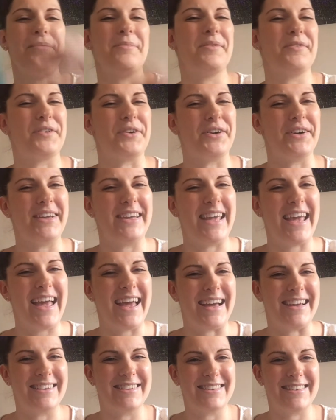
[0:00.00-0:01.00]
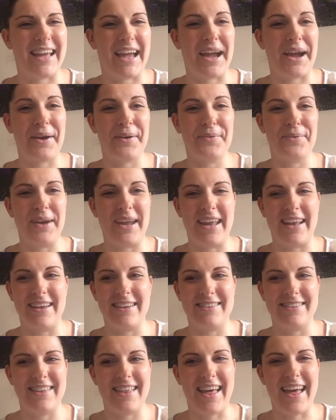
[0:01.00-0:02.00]
We've got yes. How weird
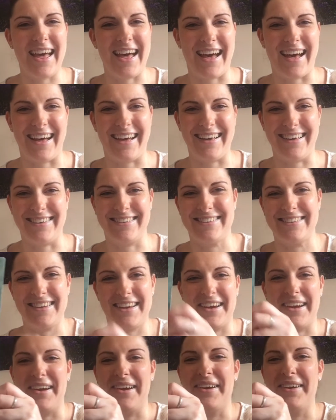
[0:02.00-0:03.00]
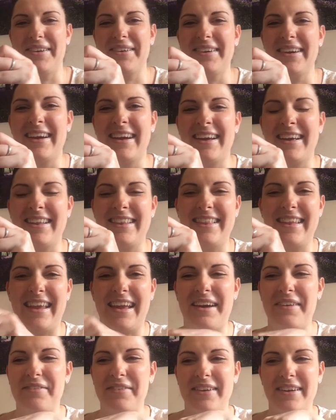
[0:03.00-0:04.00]
is that? So
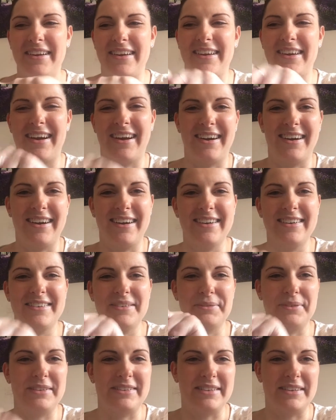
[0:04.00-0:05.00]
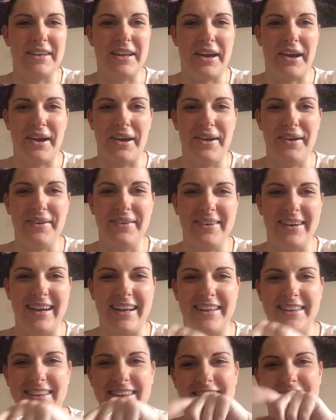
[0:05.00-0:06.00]
the other card was no,
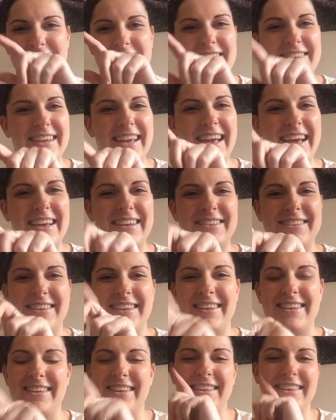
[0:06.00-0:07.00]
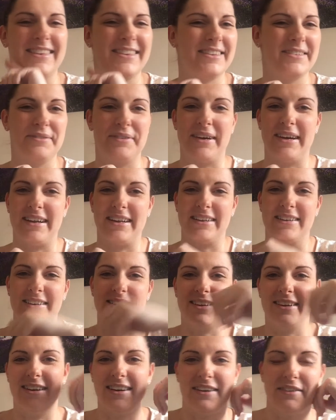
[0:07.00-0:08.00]
and this is yes.
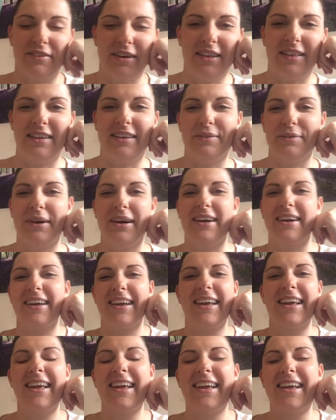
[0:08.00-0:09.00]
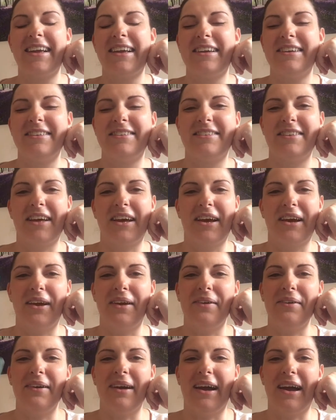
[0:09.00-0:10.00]
Well, I love how these work.
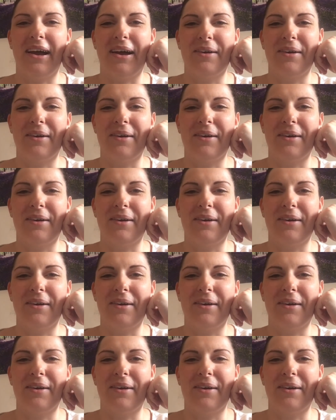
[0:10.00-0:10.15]
So,